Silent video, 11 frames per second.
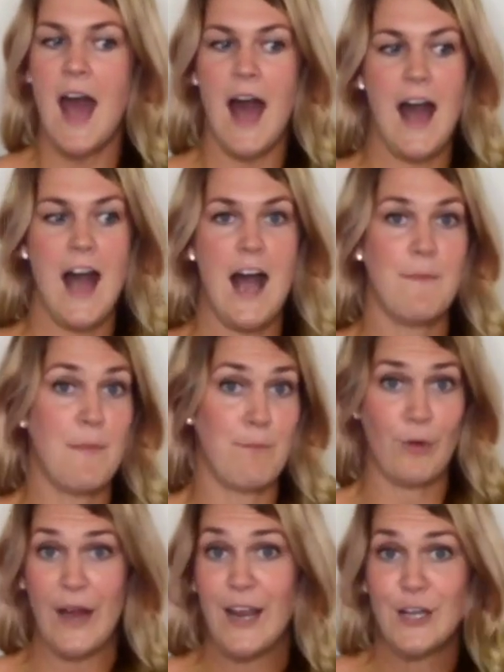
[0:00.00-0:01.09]

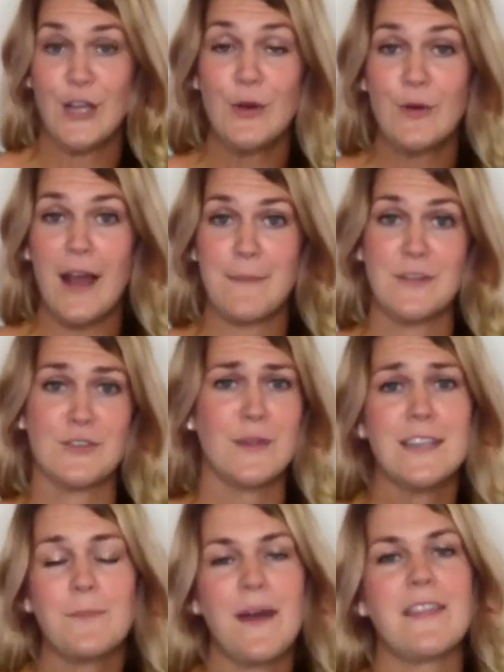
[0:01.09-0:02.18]
I'm brand new, I'm
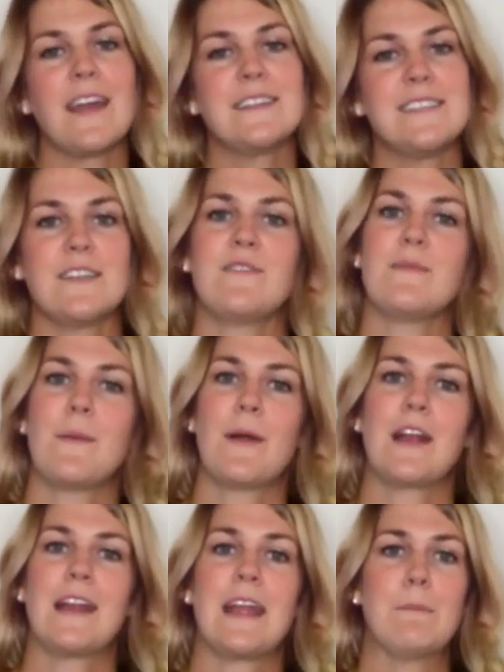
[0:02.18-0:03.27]
intrigued by the idea of email
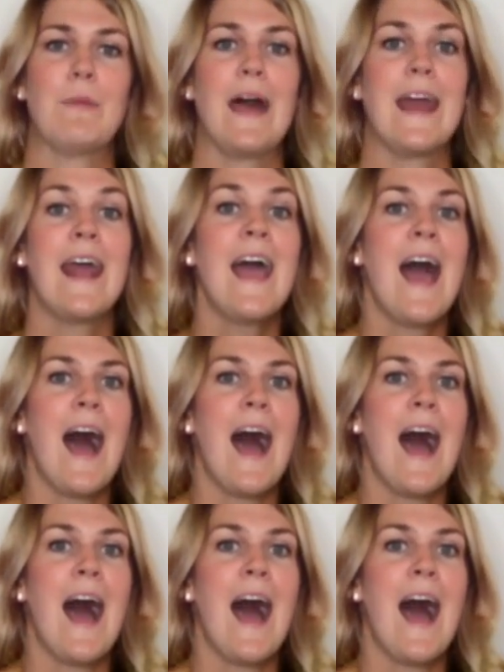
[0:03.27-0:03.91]
marketing, but